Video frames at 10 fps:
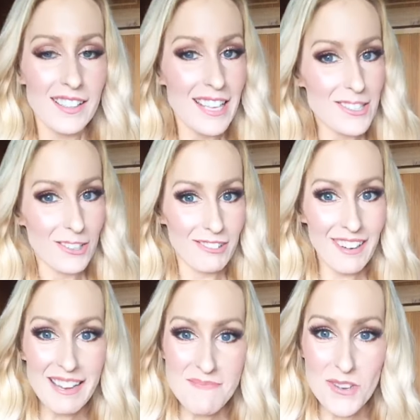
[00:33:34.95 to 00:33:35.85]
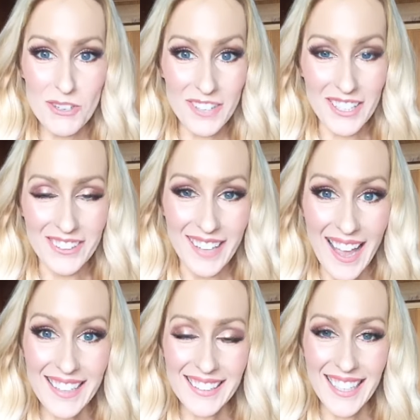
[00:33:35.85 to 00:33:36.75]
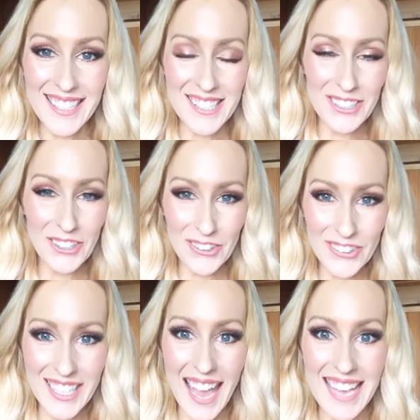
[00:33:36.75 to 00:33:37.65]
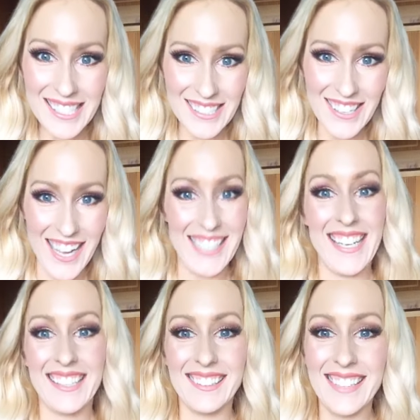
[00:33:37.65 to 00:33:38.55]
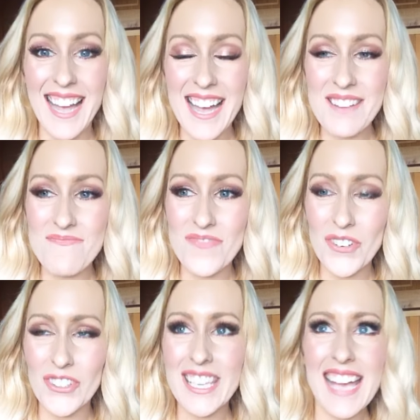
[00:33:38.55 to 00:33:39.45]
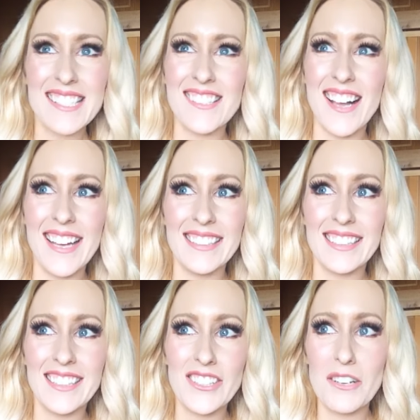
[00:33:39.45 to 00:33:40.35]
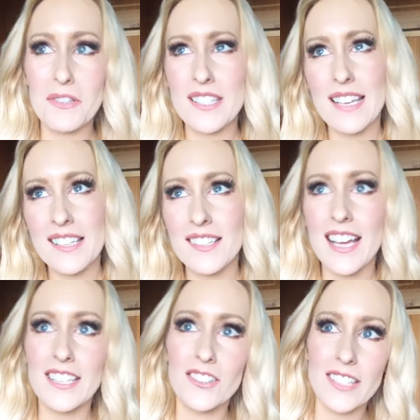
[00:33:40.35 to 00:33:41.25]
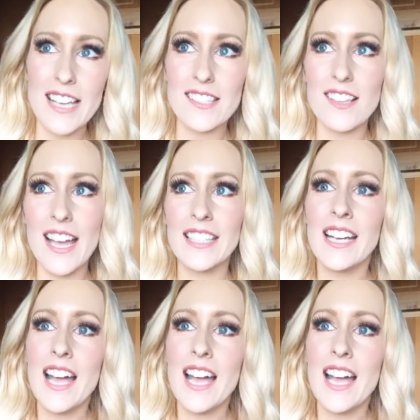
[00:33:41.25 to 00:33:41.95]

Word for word: There's a great movie on that. It's called Gaslighting um, or Gaslight. I don't know if it's Gaslighting or Gaslight.